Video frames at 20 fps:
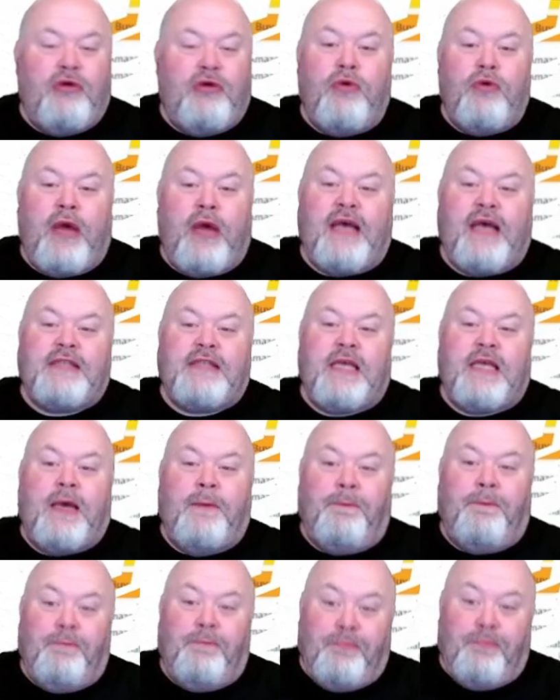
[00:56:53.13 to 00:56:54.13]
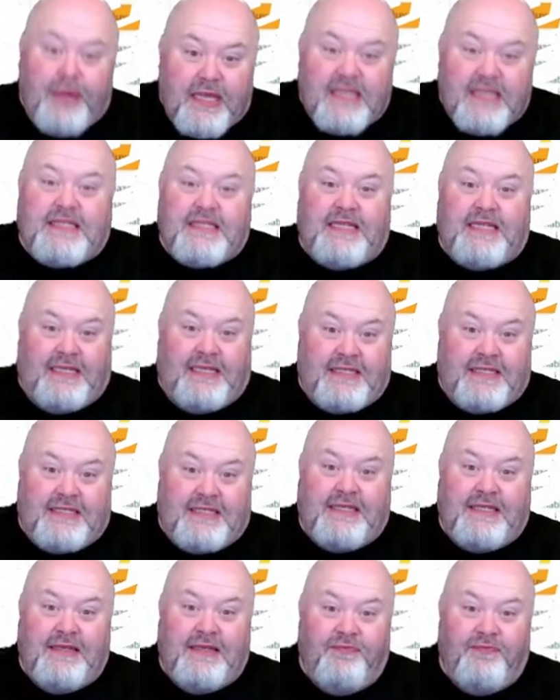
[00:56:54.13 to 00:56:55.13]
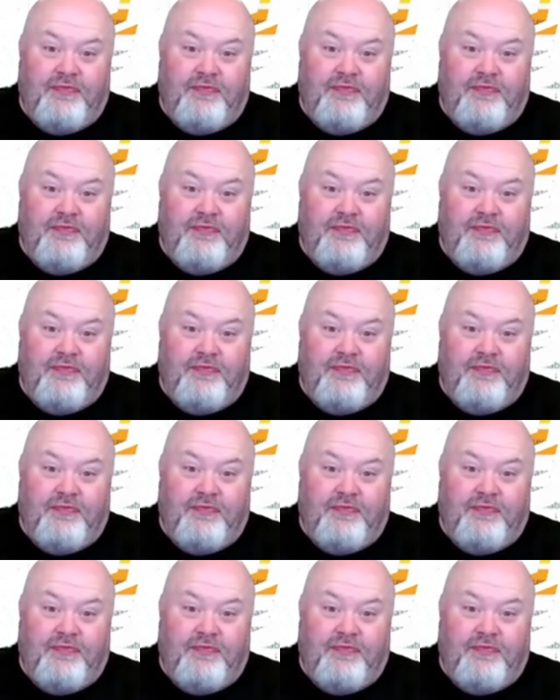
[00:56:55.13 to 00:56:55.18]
who has a business